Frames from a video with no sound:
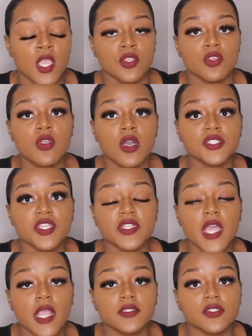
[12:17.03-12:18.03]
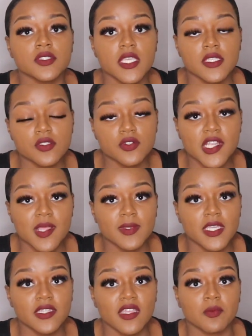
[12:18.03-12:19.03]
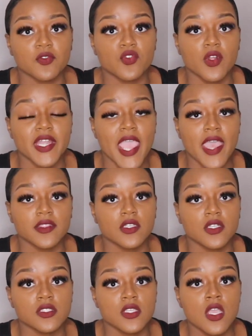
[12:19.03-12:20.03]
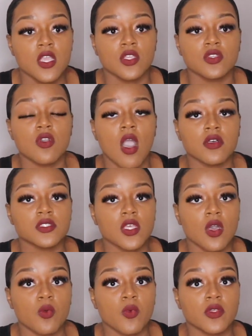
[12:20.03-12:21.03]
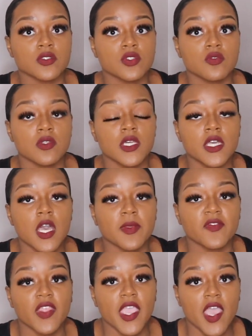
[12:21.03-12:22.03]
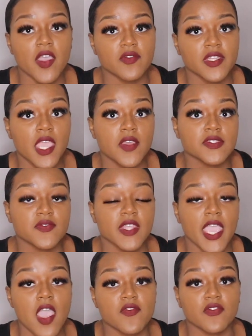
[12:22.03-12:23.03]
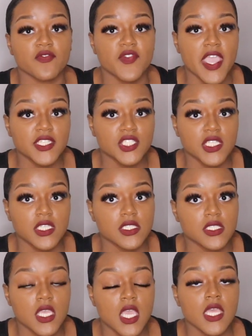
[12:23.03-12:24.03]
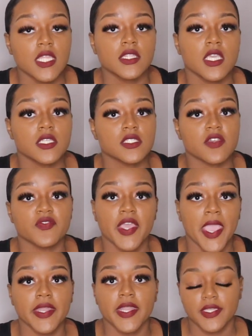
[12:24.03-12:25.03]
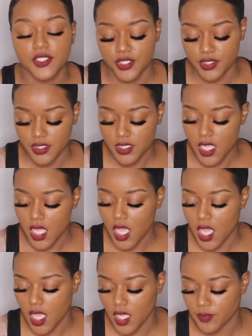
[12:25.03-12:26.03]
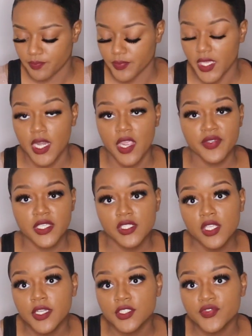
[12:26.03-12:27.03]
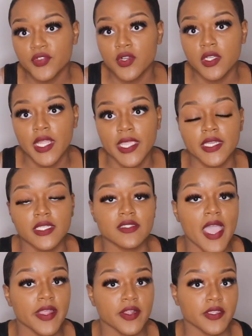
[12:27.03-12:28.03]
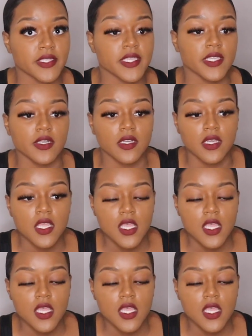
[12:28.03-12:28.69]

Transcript: You go to your doctor's Instagram, look at their before and afters. You also want to look up if they have deaths, if they have infections, things of that nature. And I researched for like an entire year.